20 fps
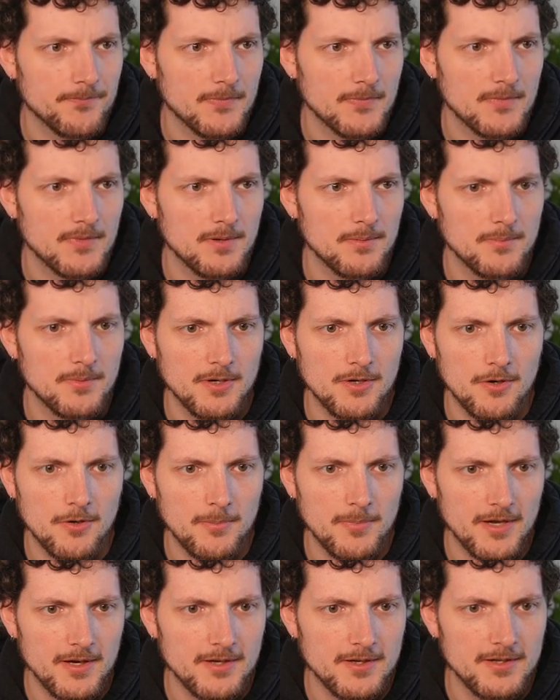let me go
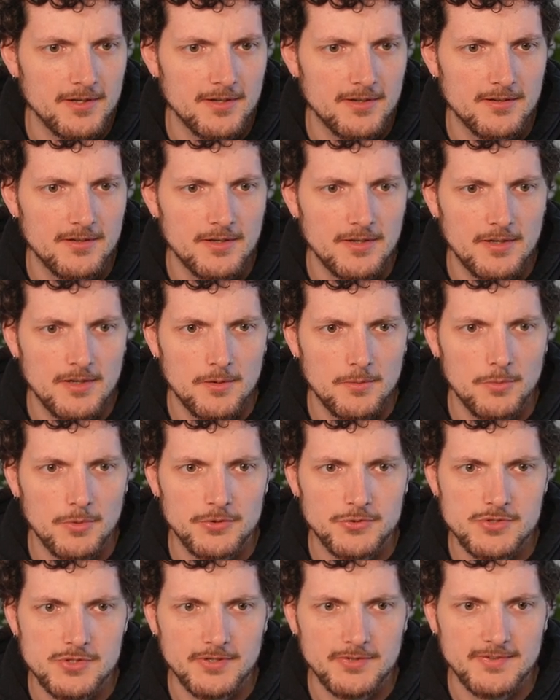back here,
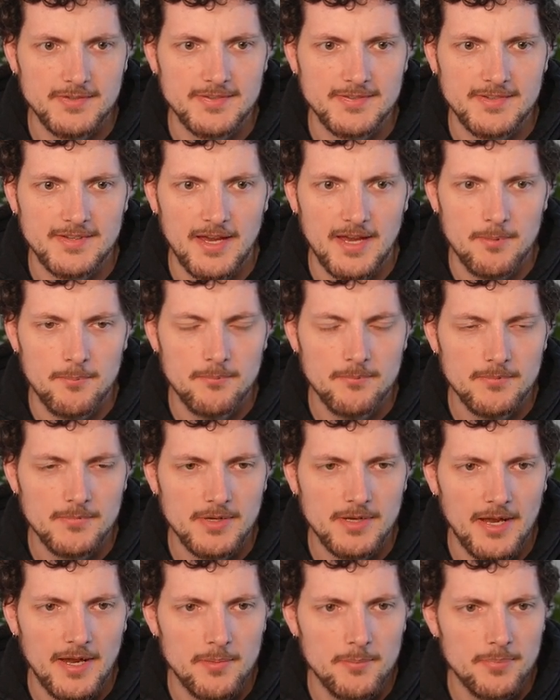was just this gain
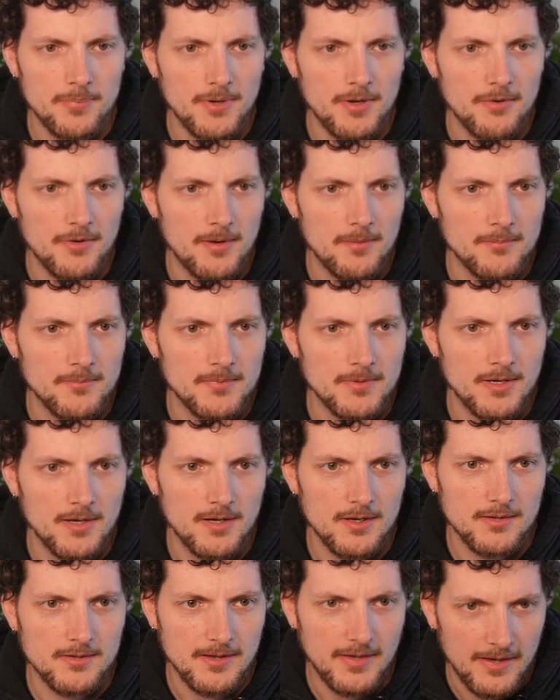
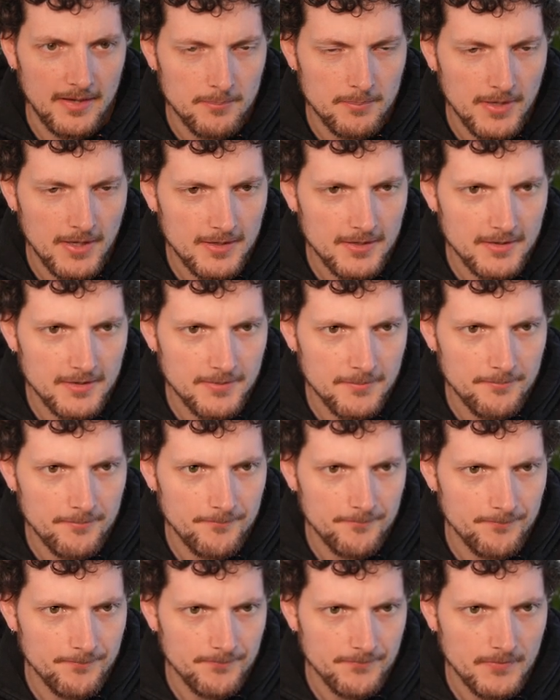plugin.
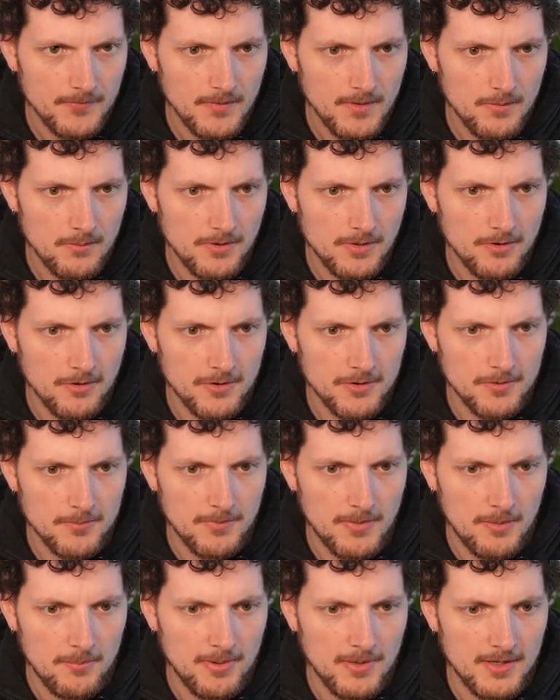We called it
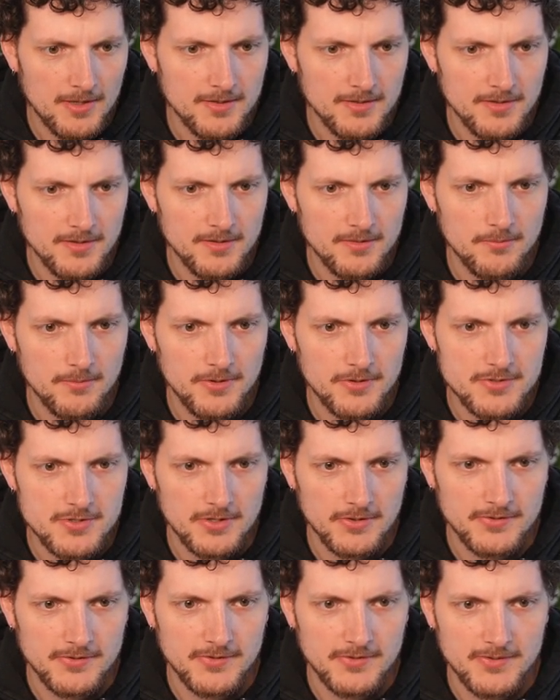my plugin with
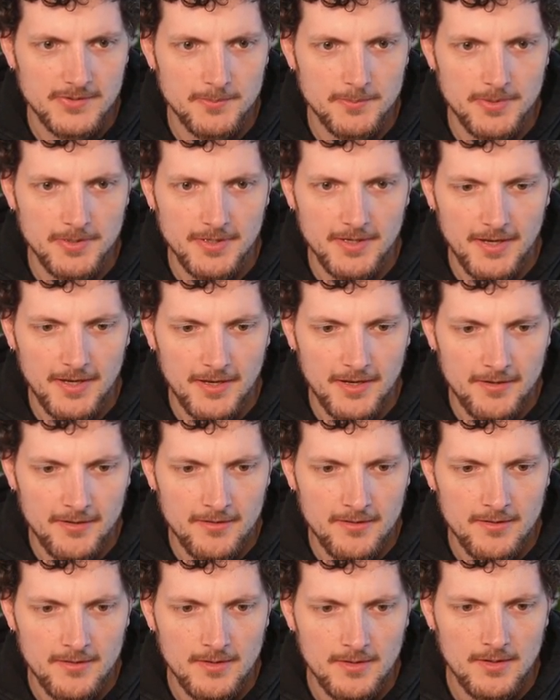just a simple
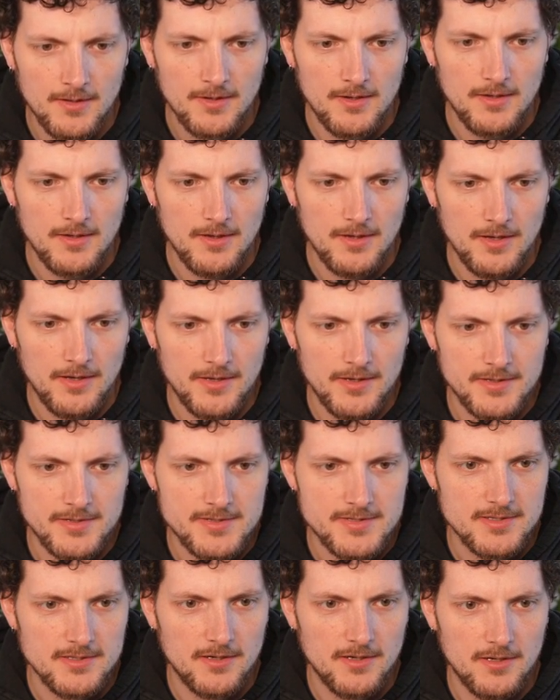gain, and
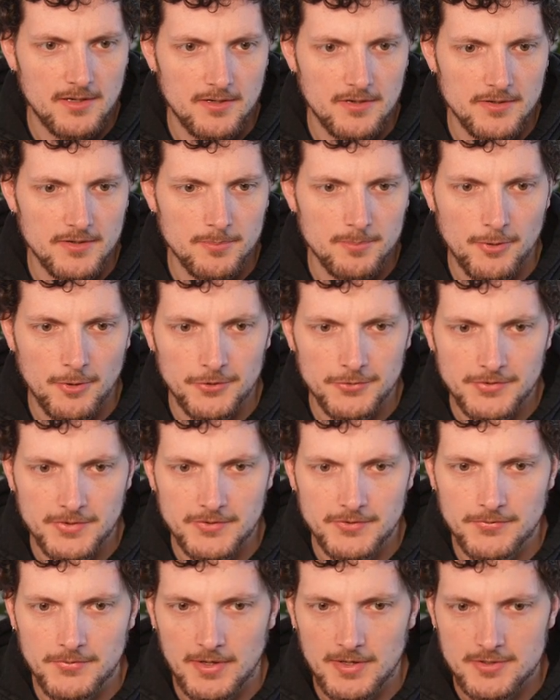the
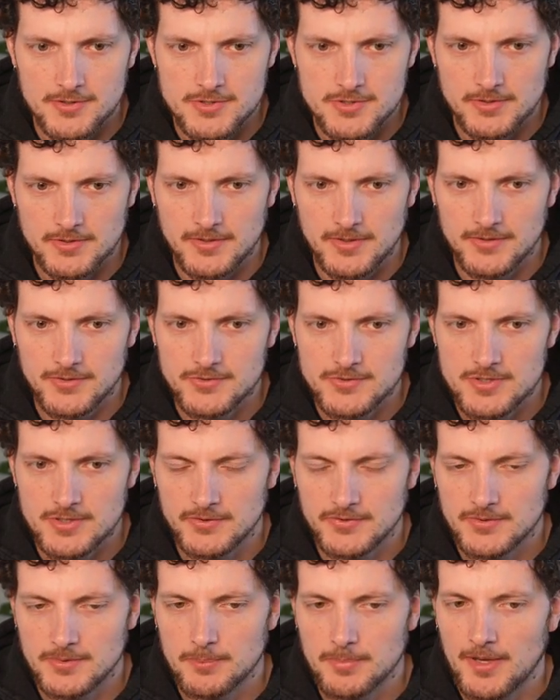process function that is
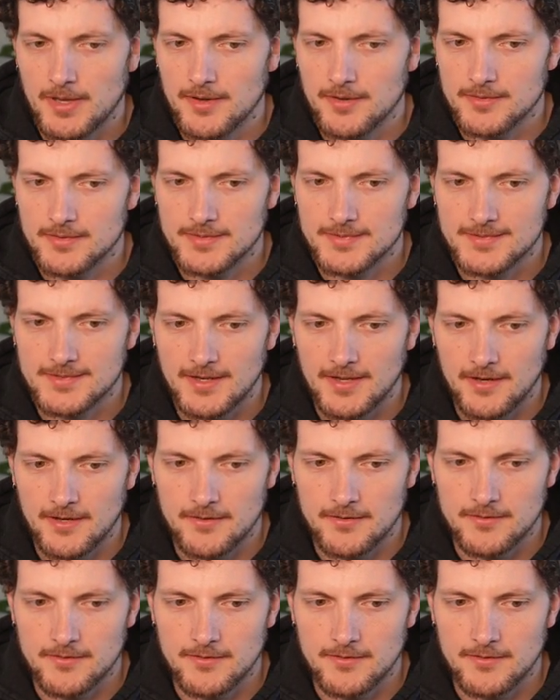just applying this gain.